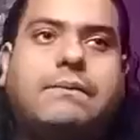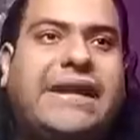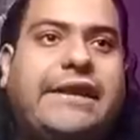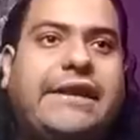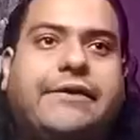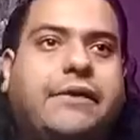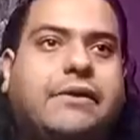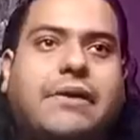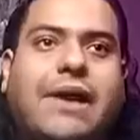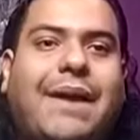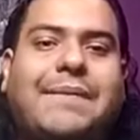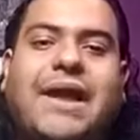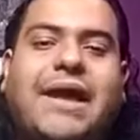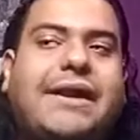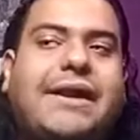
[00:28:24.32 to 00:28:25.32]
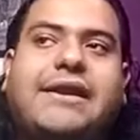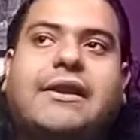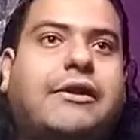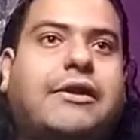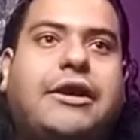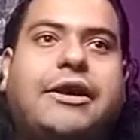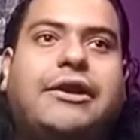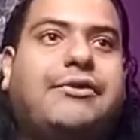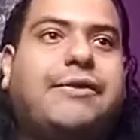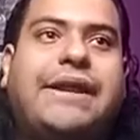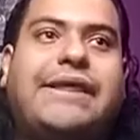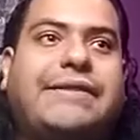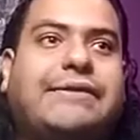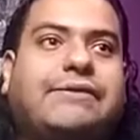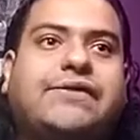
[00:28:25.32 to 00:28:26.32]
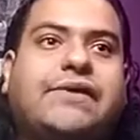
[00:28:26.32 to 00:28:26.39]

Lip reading: neither. I'm not in a hurry to do any of those